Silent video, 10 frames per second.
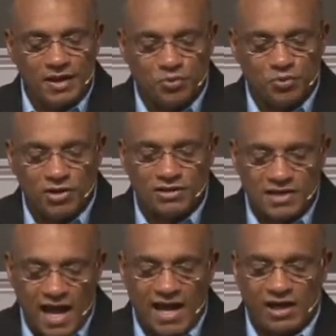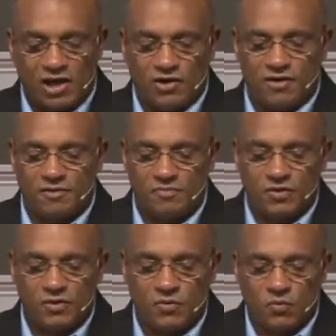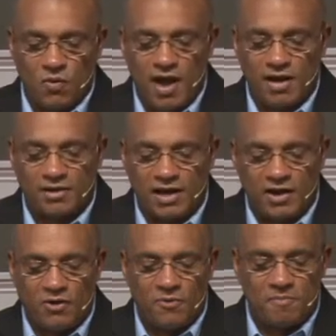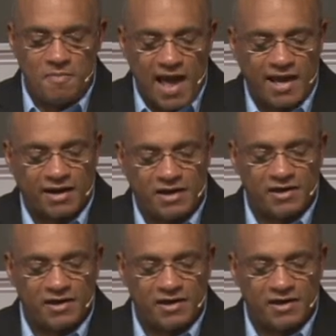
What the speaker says: Brooke Tyler, Rockdale Magnet.